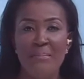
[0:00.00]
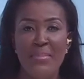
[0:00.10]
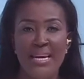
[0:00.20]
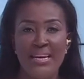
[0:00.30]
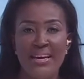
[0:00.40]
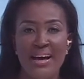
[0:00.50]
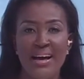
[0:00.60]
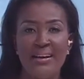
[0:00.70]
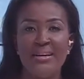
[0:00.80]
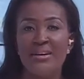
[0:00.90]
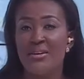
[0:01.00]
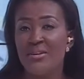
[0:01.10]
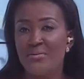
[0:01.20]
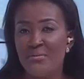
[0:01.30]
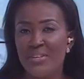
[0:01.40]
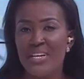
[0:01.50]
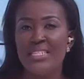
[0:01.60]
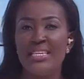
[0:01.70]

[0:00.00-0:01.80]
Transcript: Many are confident